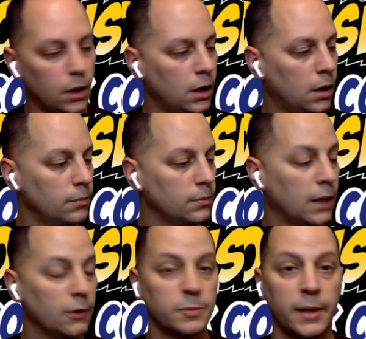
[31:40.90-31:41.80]

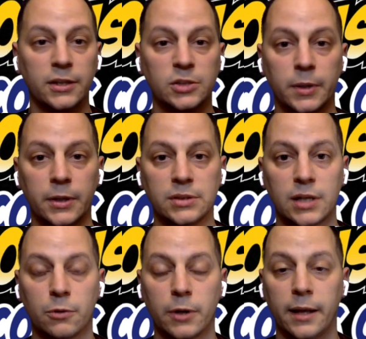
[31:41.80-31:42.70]
That was my
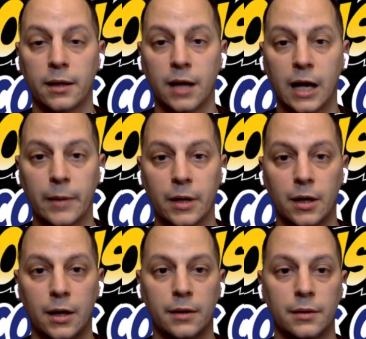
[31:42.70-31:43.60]
experience at Rhode Island Comic
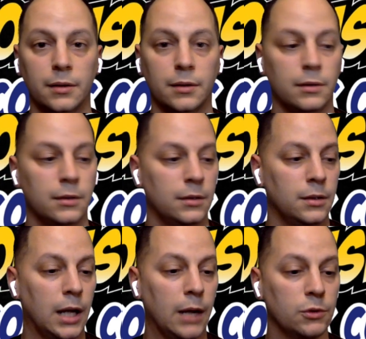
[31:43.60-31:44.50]
Con.
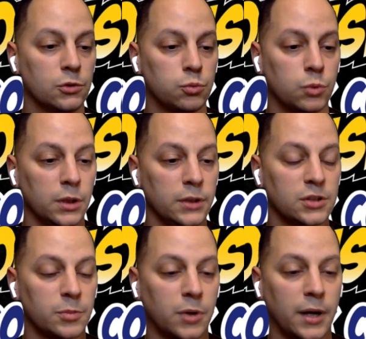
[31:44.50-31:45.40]
I was
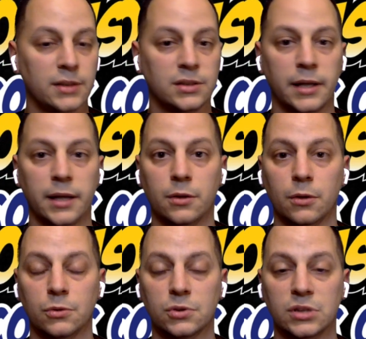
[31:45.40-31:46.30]
really surprised to get
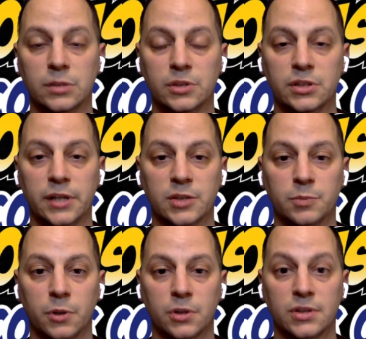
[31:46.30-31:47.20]
those
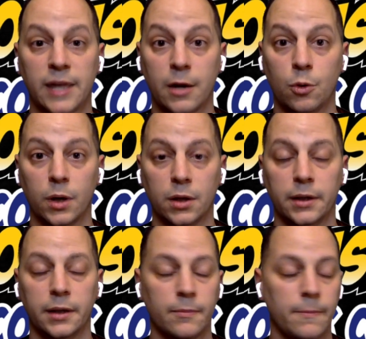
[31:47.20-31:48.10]
CBCS books that
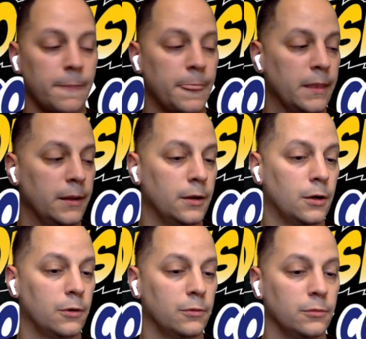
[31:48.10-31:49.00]
quickly,
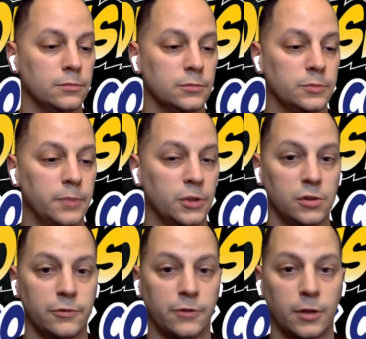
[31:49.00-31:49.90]
you know,
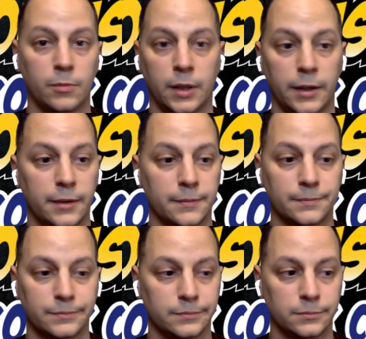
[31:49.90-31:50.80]
especially from, like,